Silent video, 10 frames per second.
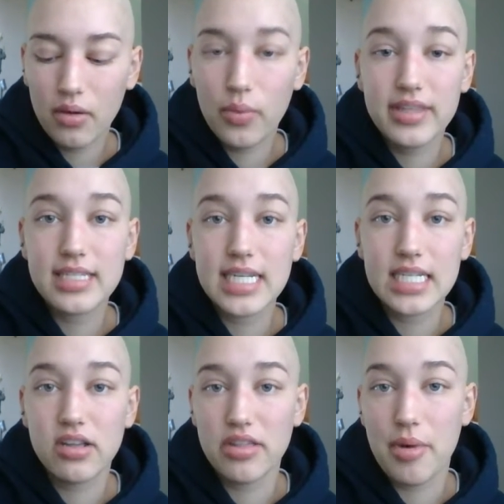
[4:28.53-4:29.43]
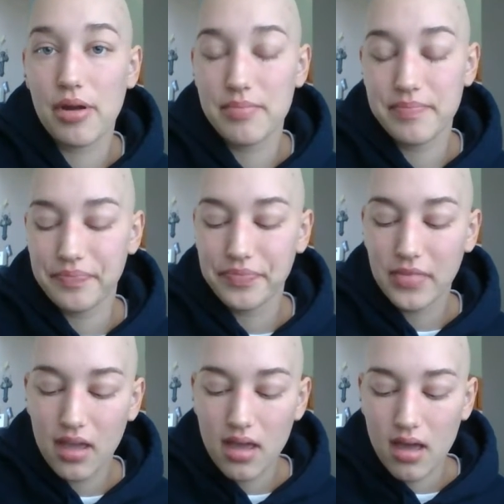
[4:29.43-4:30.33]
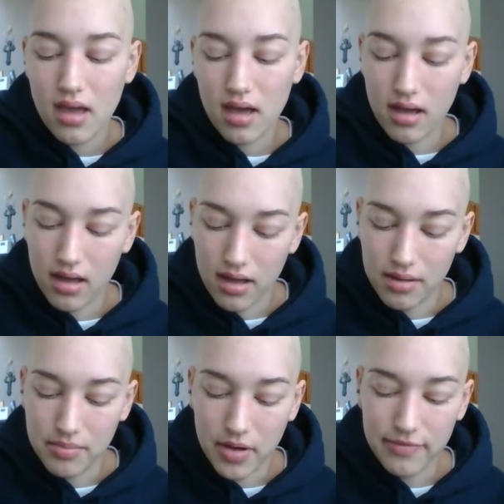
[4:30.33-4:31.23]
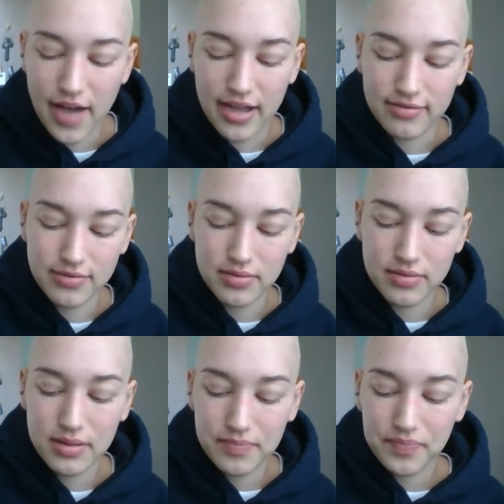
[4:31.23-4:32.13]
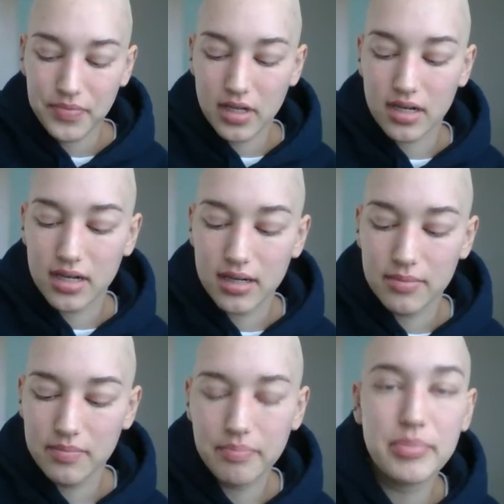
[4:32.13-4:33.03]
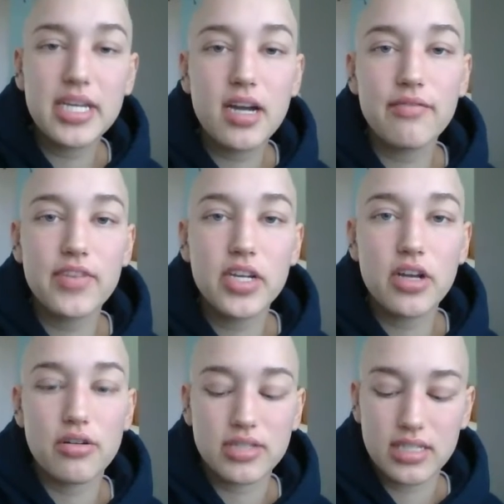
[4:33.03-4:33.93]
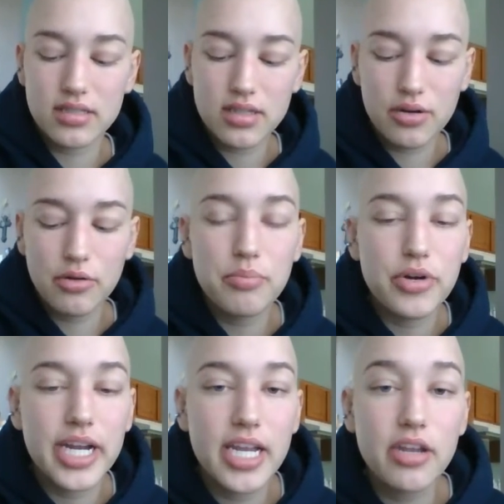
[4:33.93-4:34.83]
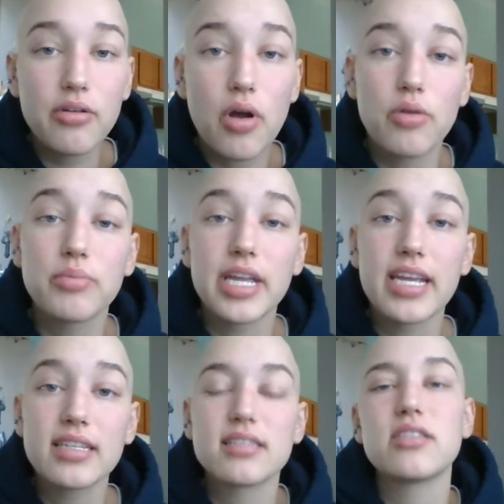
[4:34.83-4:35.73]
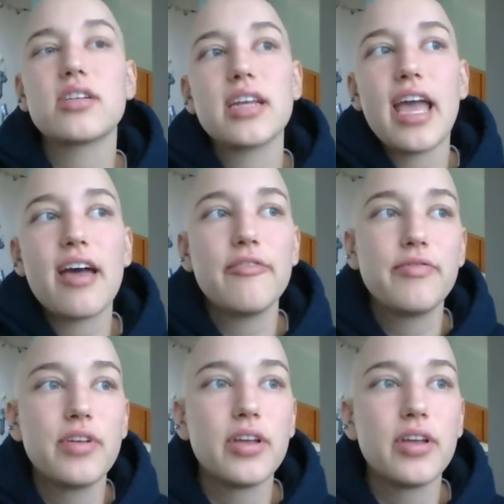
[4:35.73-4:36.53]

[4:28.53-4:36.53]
with stickies on the bottom. 5, be comfy and cozy. So bring your own blankets. They're gonna have